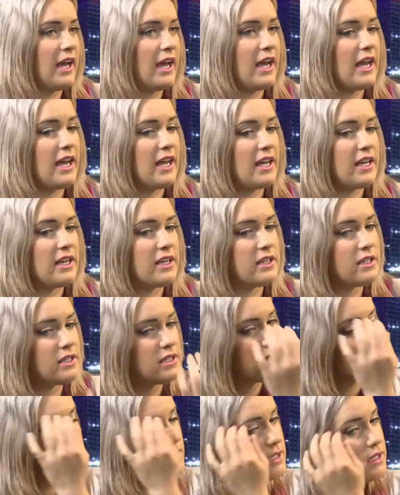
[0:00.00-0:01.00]

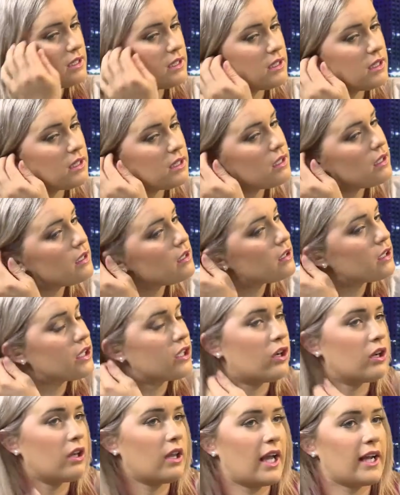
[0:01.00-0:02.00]
And you
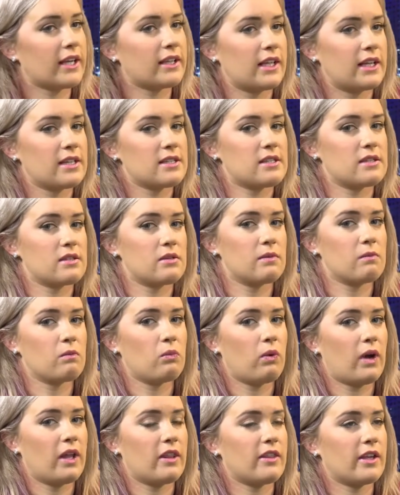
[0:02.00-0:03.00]
know, like that's
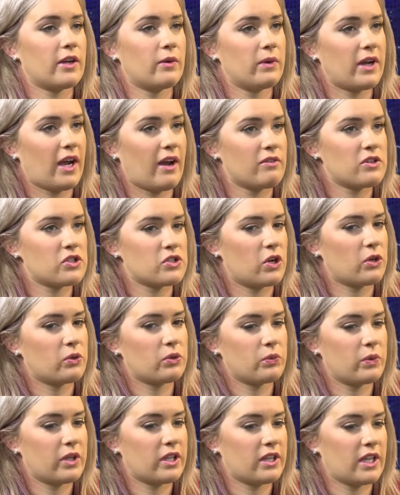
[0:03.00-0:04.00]
one thing we have
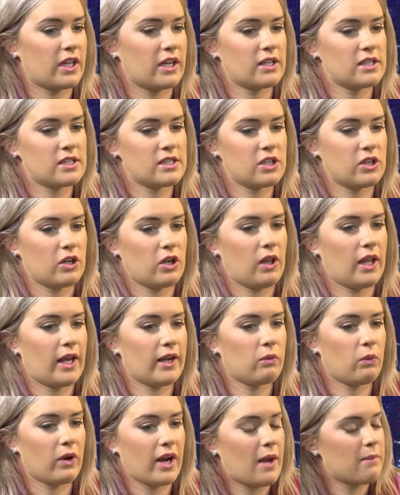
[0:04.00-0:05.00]
struggled with then is, you know,
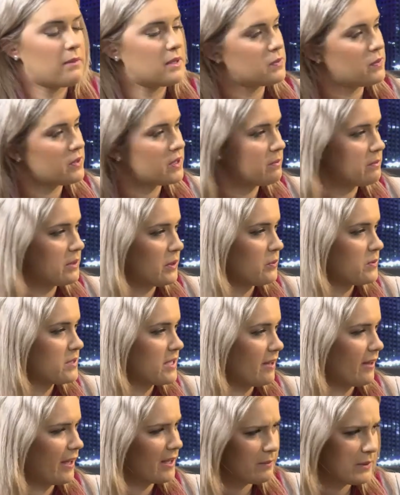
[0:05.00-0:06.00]
like what happens with the bills
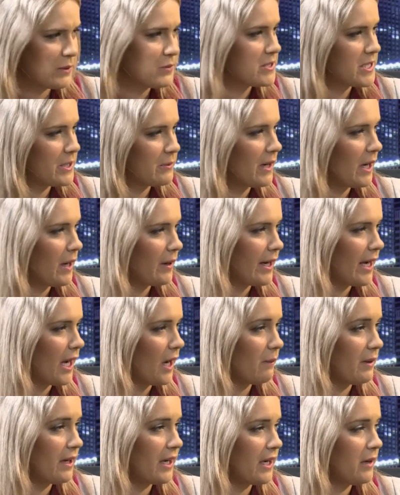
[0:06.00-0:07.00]
then? Like the bills still keep
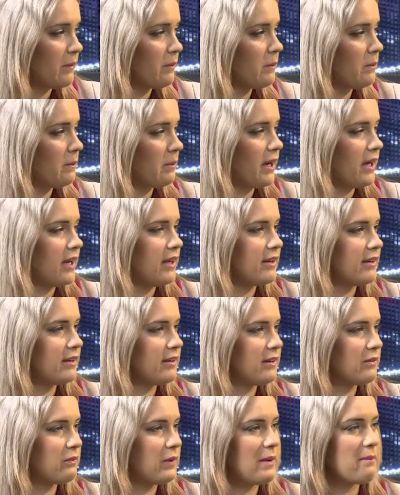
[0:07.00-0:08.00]
coming in, but
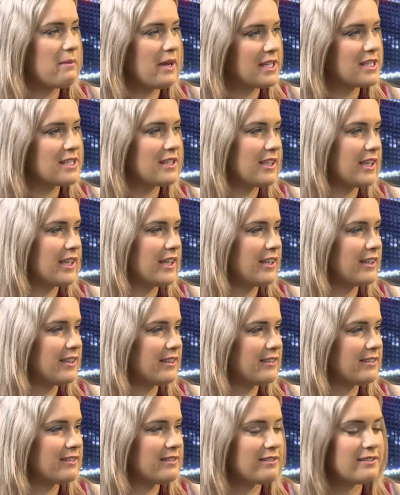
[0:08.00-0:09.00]
we're mentally
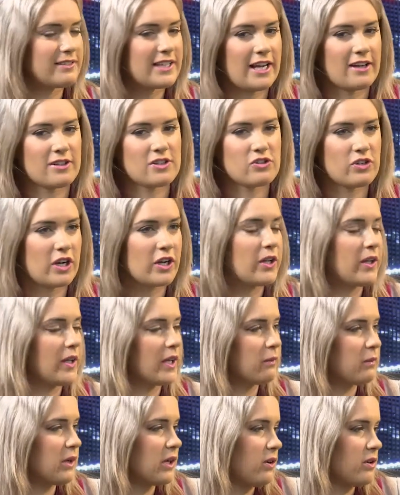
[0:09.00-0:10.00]
now
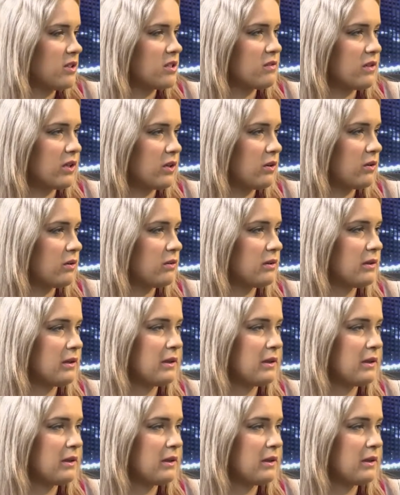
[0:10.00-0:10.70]
struggling because of it all.